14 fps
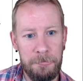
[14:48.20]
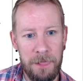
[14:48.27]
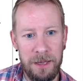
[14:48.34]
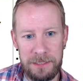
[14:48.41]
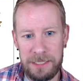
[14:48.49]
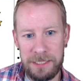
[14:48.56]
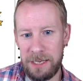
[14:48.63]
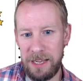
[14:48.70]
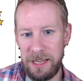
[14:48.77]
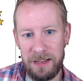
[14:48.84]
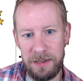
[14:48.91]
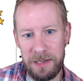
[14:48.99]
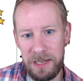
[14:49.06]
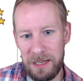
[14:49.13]

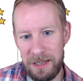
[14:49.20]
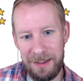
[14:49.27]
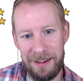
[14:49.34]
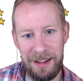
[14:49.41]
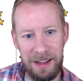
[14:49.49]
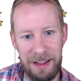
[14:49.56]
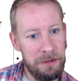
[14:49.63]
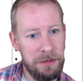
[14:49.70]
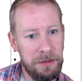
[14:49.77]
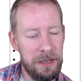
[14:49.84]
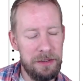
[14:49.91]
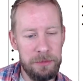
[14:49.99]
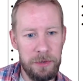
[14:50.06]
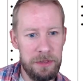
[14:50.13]
Deliana, I don't think
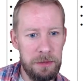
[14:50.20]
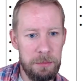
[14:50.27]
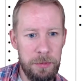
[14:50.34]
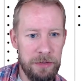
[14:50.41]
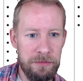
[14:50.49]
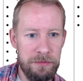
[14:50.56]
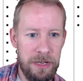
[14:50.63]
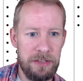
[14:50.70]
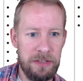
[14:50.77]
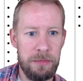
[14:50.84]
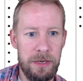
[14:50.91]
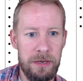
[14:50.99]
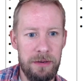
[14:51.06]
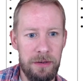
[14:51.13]
is worth the book
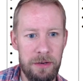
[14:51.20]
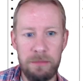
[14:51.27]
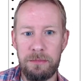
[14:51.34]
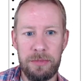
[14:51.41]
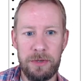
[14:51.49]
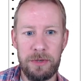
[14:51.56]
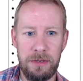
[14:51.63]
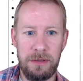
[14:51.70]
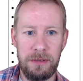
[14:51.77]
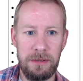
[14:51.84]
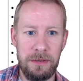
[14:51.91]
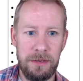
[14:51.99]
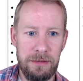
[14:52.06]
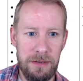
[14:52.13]
investment. Umbral,
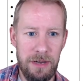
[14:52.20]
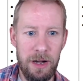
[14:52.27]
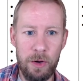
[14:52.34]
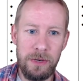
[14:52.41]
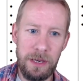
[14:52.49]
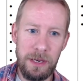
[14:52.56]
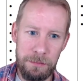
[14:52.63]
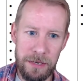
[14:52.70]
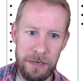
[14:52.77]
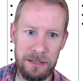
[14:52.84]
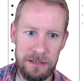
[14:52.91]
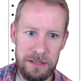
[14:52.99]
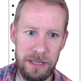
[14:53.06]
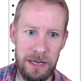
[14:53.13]
only
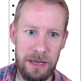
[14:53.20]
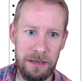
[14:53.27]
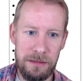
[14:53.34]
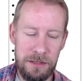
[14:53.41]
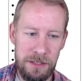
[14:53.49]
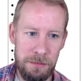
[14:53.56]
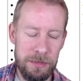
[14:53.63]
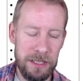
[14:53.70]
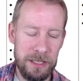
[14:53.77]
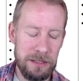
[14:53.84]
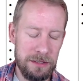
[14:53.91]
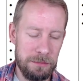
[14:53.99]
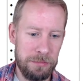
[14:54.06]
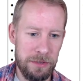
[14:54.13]
brings that. She
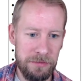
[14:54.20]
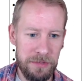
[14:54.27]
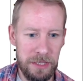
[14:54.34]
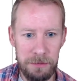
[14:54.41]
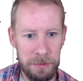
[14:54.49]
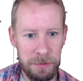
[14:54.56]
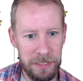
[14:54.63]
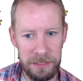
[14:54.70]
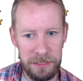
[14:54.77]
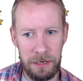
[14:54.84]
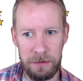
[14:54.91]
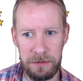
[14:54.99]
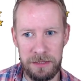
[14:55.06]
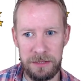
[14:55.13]
brings a provoke, but then she
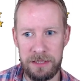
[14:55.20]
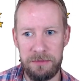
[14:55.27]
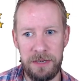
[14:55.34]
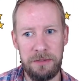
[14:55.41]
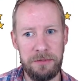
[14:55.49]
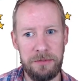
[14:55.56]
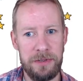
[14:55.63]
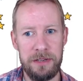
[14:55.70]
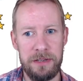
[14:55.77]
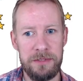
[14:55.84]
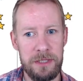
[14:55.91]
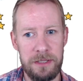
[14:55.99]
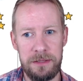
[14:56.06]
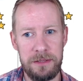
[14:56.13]
locks herself out for 5
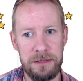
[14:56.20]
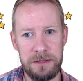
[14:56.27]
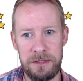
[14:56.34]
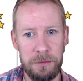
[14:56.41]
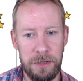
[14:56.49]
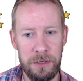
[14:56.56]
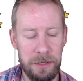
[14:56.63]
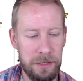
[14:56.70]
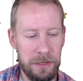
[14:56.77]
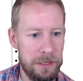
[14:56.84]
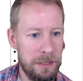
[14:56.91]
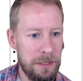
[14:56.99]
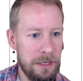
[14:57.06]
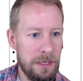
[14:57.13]
turns. It's not worth it.
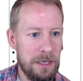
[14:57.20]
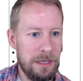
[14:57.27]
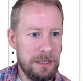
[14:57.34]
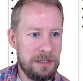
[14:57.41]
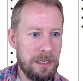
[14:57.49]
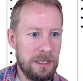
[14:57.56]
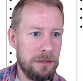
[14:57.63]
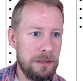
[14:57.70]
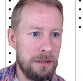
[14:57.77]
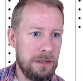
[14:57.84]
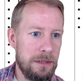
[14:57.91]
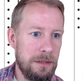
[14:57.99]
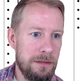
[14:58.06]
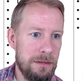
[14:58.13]
So
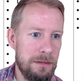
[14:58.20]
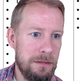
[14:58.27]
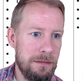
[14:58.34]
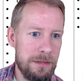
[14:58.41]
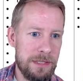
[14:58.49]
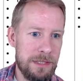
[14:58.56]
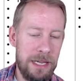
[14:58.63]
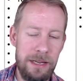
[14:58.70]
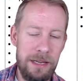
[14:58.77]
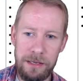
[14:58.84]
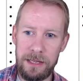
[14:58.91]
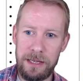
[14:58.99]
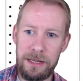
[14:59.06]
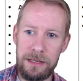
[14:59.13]
taking
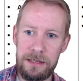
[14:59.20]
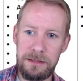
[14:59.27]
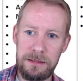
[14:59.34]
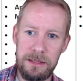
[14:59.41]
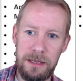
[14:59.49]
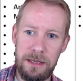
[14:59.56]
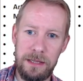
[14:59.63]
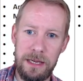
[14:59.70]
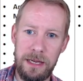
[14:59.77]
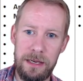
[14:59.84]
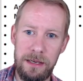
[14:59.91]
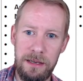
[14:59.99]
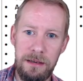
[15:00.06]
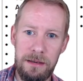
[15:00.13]
these and
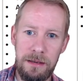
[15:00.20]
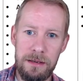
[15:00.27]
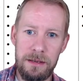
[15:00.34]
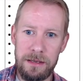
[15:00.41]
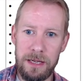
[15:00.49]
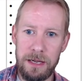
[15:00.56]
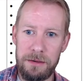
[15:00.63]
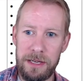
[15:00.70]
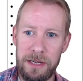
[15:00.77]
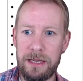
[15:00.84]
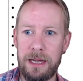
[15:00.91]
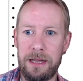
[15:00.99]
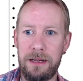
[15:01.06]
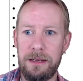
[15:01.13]
then going, okay,